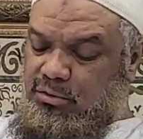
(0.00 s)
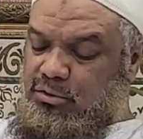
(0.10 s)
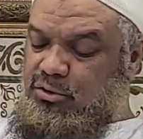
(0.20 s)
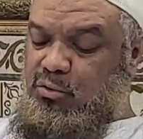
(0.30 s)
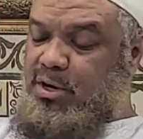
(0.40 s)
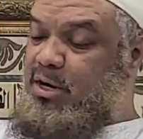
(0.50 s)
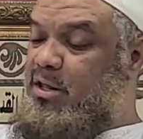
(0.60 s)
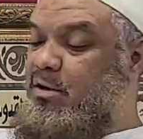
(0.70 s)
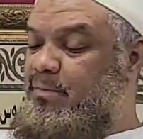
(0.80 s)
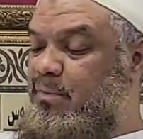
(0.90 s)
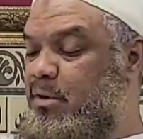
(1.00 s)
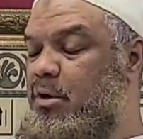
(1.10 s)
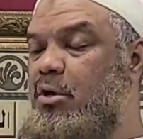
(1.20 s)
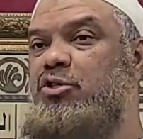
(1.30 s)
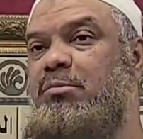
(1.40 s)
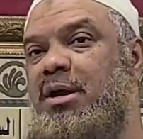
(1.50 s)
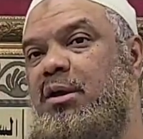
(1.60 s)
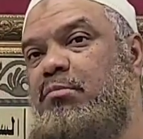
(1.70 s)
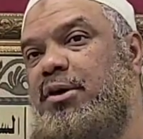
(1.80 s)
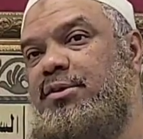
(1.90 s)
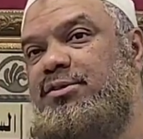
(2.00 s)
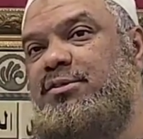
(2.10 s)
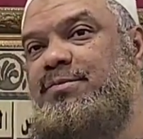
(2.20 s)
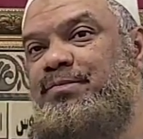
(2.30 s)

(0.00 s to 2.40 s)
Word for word: to one another. So, my dear brothers,